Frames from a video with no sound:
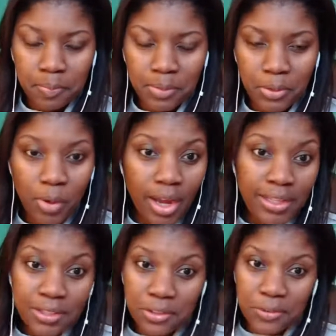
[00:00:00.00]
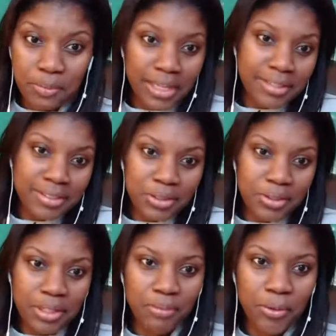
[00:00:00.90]
why I suspect
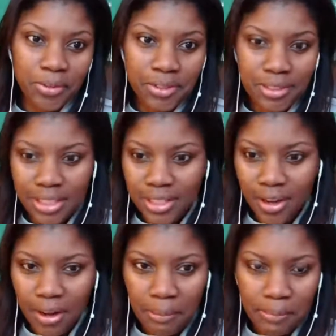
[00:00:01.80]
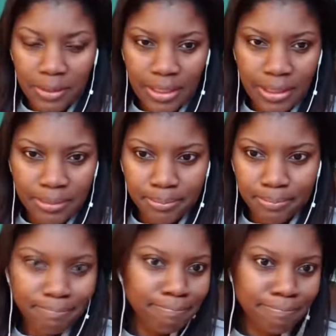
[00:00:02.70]
they broke this thing up.
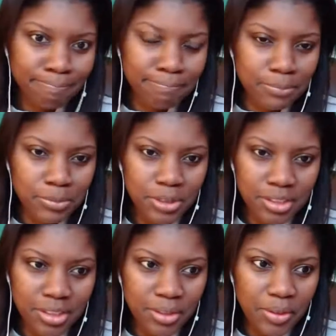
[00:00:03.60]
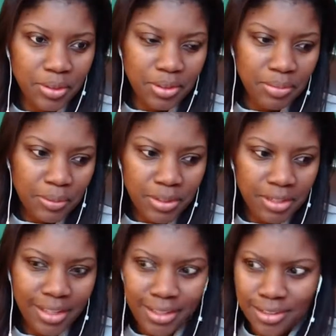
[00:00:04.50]
Maybe
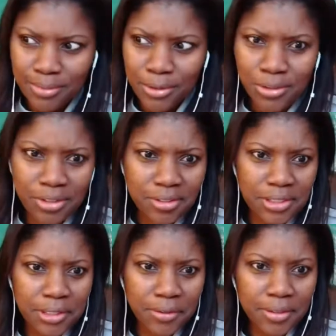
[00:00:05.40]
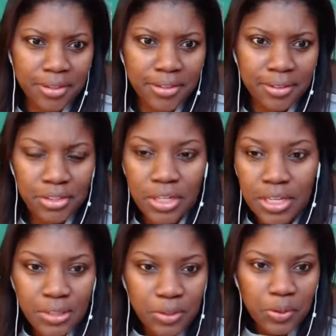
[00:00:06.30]
they had some music integrity on this.
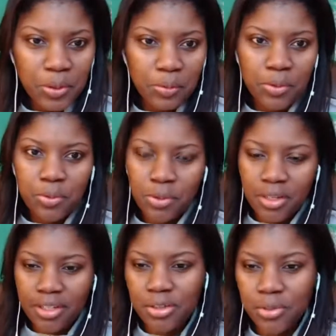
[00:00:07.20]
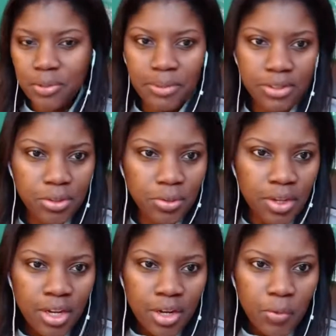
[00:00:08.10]
So we'll get into it. But so
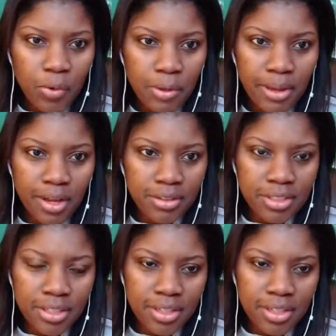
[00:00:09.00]
we're about